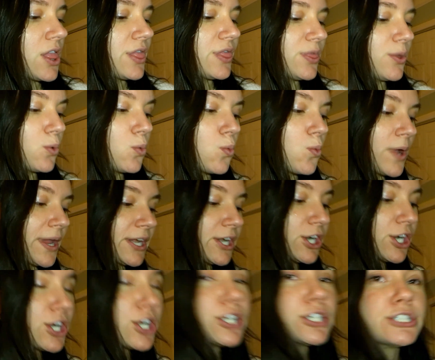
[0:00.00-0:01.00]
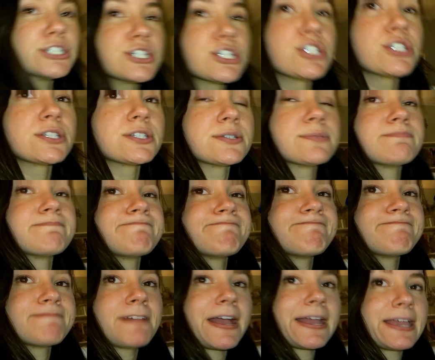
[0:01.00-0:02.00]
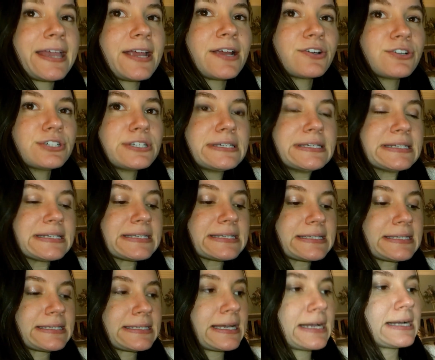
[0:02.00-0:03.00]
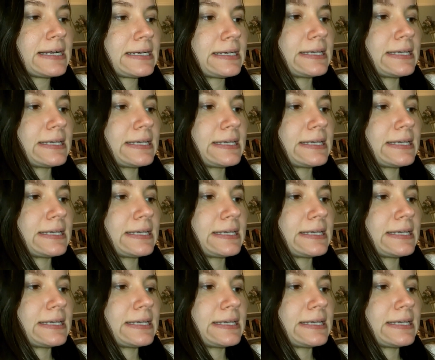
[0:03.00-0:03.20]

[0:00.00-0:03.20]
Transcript: The Winners. I can't really decide.